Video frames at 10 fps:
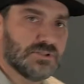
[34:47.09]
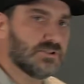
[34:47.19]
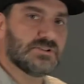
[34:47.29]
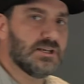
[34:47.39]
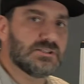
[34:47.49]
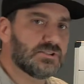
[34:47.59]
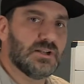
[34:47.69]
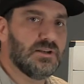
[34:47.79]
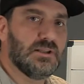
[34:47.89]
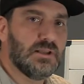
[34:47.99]
Let's just take
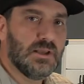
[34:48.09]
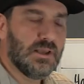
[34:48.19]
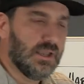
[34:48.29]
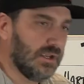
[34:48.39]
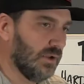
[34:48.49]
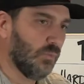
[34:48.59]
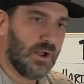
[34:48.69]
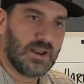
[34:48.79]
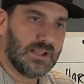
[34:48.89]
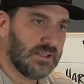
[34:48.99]
Sunday. And
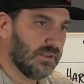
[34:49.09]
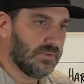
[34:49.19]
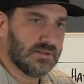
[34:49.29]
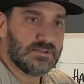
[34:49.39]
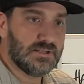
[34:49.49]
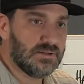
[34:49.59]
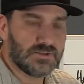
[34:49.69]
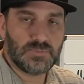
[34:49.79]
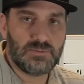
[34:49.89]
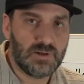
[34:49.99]
while I get that
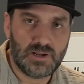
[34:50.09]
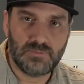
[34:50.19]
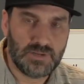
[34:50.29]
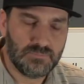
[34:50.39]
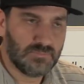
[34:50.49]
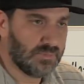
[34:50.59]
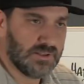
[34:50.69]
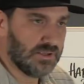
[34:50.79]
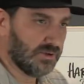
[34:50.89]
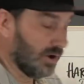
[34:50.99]
attendance may not
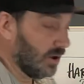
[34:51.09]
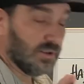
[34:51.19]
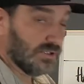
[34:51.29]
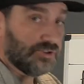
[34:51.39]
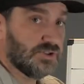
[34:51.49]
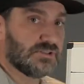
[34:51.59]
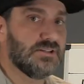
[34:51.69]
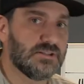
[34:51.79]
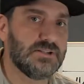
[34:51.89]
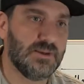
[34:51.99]
be the end all, it's just
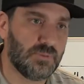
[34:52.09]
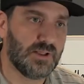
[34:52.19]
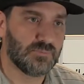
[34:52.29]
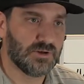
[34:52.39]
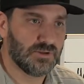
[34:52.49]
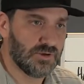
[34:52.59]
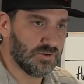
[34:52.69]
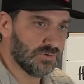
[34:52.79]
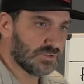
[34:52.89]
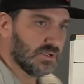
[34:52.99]
the example I'm going to
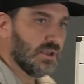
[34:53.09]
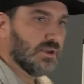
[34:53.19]
use.